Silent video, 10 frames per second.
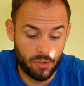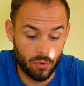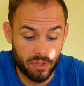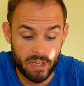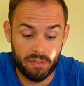
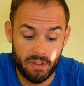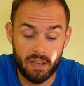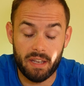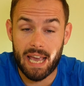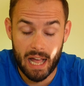You'll need
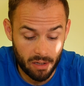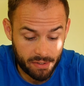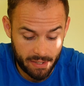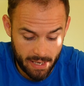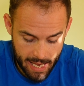the
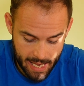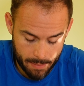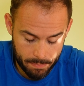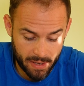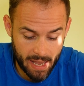Galaxy
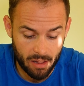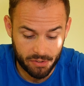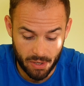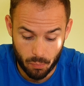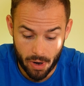app, the
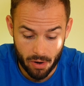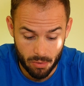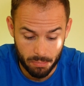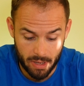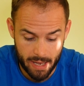Galaxy
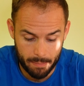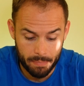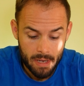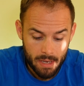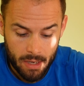Wearable app.